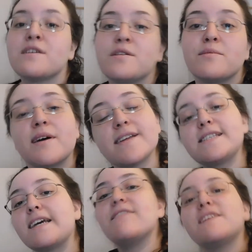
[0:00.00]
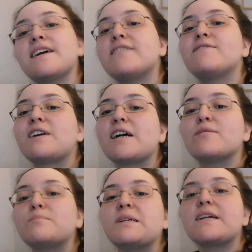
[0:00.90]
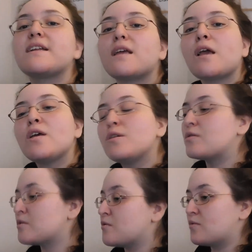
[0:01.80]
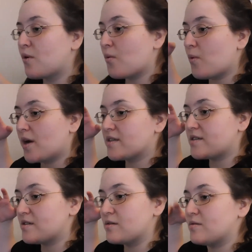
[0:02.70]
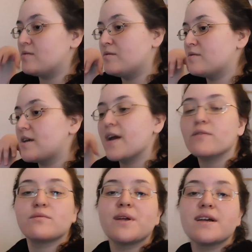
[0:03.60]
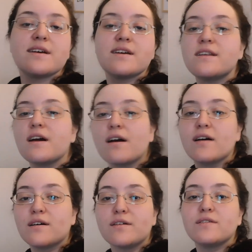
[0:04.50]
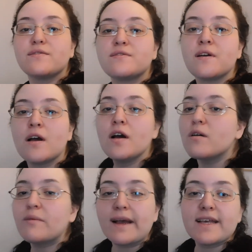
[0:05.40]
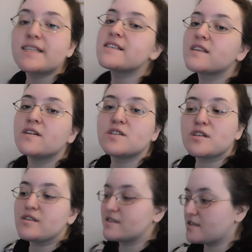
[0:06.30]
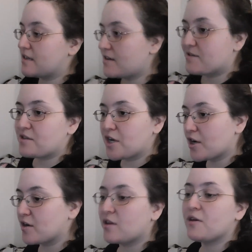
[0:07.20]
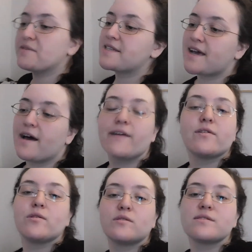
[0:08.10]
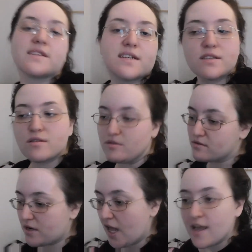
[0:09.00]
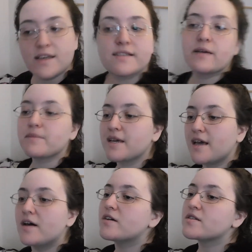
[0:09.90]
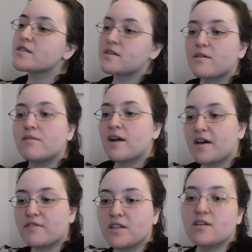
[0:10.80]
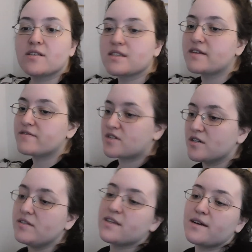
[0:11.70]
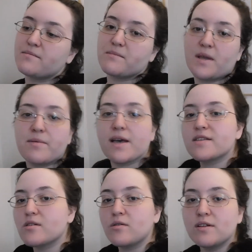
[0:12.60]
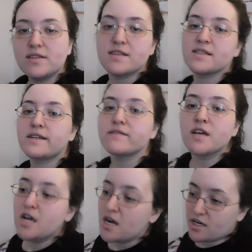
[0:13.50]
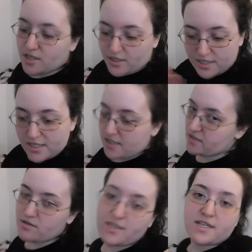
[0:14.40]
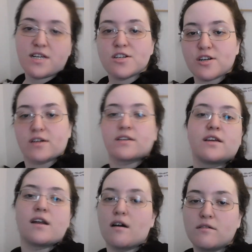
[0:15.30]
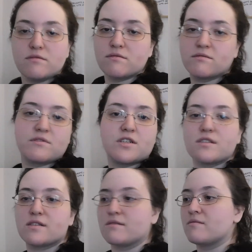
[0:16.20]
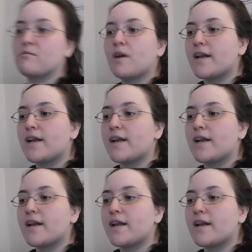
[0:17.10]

You want to save the environment, you want to get rid of waste, just turn clothes that have holes into something else, you know? Have a long sleeve shirt that maybe has a hole in the sleeves, turn it into a t-shirt, you know? Just, why